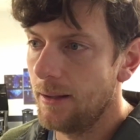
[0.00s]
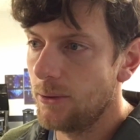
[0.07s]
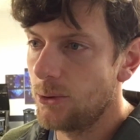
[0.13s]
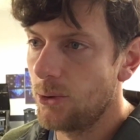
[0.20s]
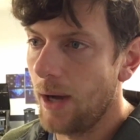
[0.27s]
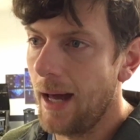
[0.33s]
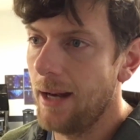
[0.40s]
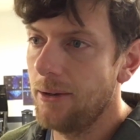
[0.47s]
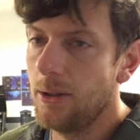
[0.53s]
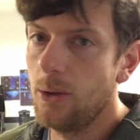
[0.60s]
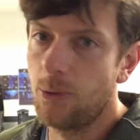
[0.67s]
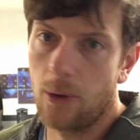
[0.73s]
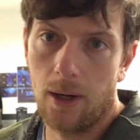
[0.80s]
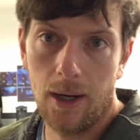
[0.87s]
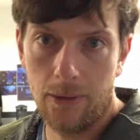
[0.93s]
Try to do
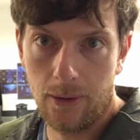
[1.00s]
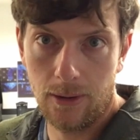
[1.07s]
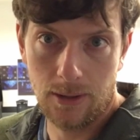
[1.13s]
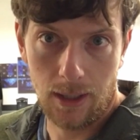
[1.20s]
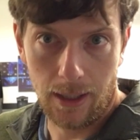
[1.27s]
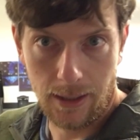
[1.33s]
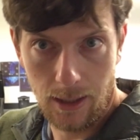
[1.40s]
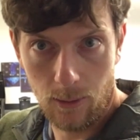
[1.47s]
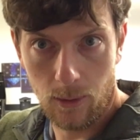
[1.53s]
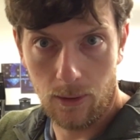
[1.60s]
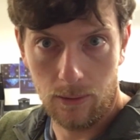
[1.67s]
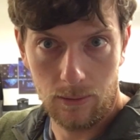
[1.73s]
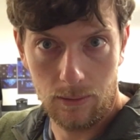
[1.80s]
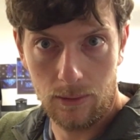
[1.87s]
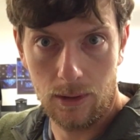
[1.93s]
for others like you
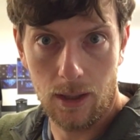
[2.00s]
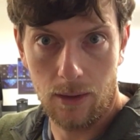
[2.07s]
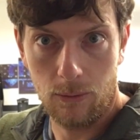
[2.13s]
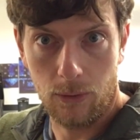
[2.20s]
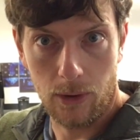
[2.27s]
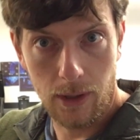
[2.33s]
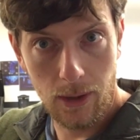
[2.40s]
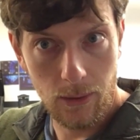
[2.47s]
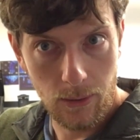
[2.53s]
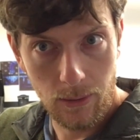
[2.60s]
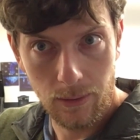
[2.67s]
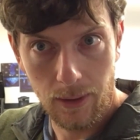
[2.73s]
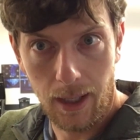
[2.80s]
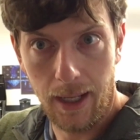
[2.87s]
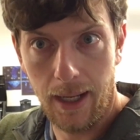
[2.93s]
want done for you,
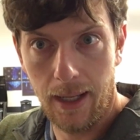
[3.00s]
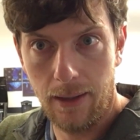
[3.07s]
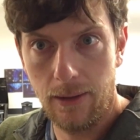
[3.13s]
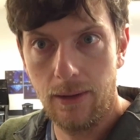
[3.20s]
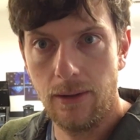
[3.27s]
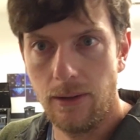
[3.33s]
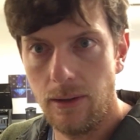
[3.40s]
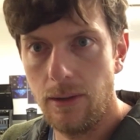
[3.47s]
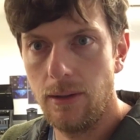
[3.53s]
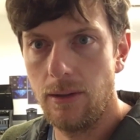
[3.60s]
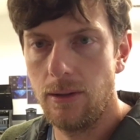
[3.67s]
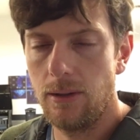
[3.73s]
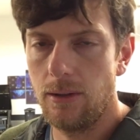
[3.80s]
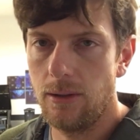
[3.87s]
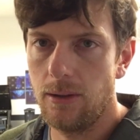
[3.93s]
and
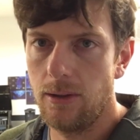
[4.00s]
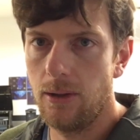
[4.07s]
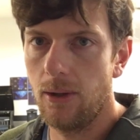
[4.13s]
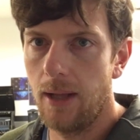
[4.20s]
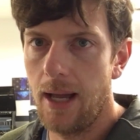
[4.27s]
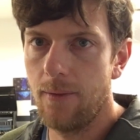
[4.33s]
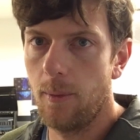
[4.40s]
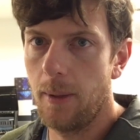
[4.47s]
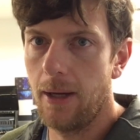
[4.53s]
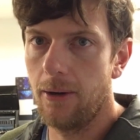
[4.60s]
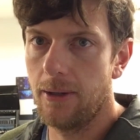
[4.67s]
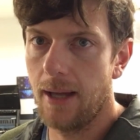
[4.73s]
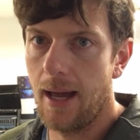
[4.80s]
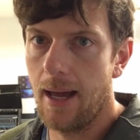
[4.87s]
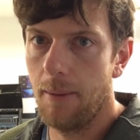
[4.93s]
you'll have a better
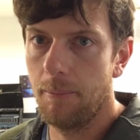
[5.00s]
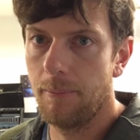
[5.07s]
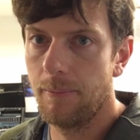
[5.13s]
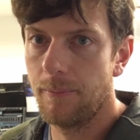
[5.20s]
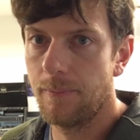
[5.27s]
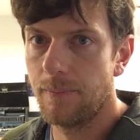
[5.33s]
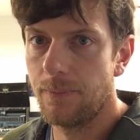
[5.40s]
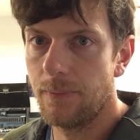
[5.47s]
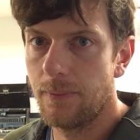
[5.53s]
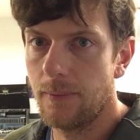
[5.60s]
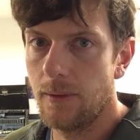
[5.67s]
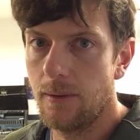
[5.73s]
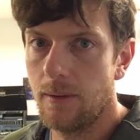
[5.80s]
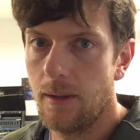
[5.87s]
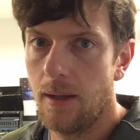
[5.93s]
time.
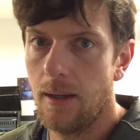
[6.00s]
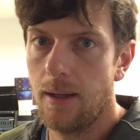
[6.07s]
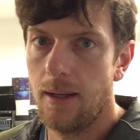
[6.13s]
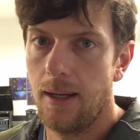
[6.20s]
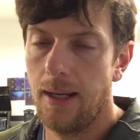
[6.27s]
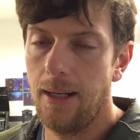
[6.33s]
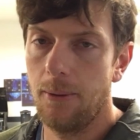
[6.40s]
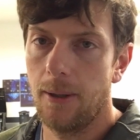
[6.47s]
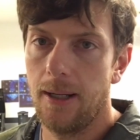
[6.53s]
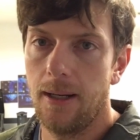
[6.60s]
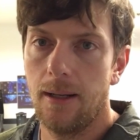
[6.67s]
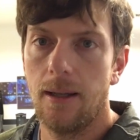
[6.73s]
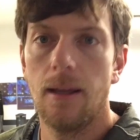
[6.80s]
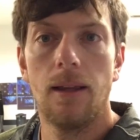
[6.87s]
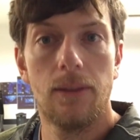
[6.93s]
Anyway,
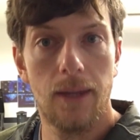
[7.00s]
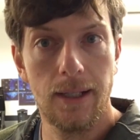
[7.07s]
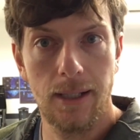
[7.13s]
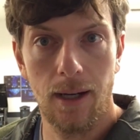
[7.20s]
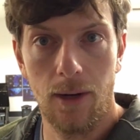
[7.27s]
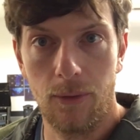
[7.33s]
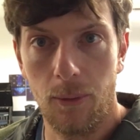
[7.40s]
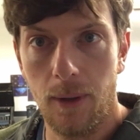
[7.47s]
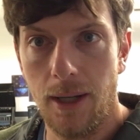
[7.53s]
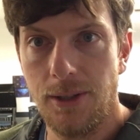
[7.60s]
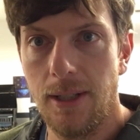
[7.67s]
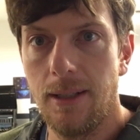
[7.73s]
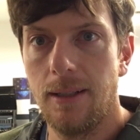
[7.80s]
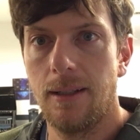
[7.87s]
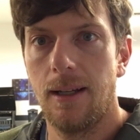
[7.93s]
thank y'all for
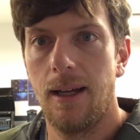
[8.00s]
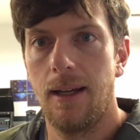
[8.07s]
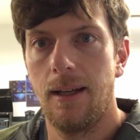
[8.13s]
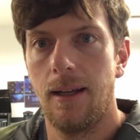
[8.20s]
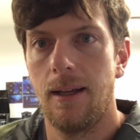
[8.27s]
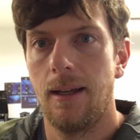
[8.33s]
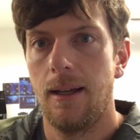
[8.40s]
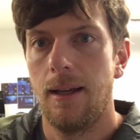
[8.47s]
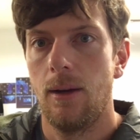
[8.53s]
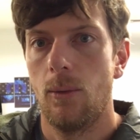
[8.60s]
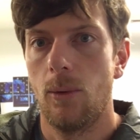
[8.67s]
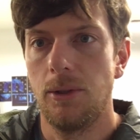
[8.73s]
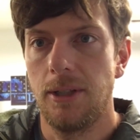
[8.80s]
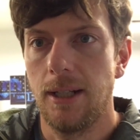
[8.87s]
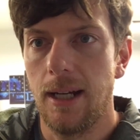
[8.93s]
watching
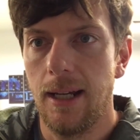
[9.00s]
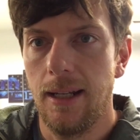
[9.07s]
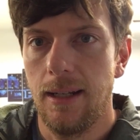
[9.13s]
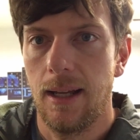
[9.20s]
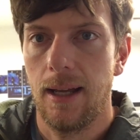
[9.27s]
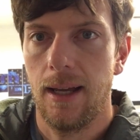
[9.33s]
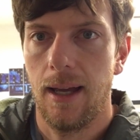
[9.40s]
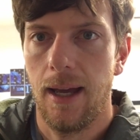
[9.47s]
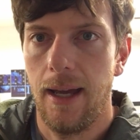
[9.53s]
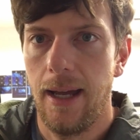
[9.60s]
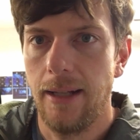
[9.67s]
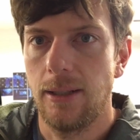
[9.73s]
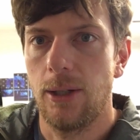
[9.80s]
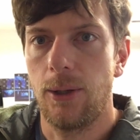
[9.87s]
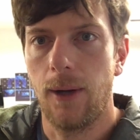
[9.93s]
once again,
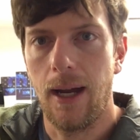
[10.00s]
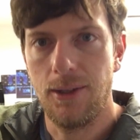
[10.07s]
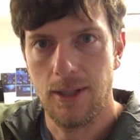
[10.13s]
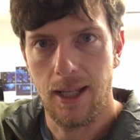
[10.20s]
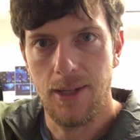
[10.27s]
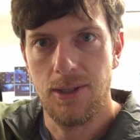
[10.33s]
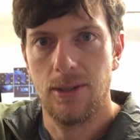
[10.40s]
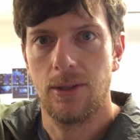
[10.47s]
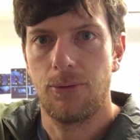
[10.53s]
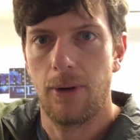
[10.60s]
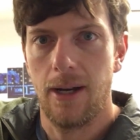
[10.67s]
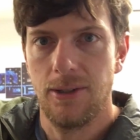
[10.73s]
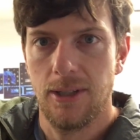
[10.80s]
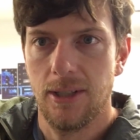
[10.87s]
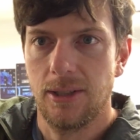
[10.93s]
and congratulations to
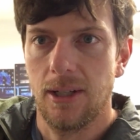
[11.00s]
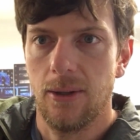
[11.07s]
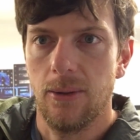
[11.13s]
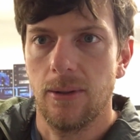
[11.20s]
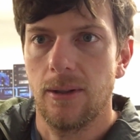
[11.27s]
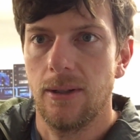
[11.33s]
Francisco.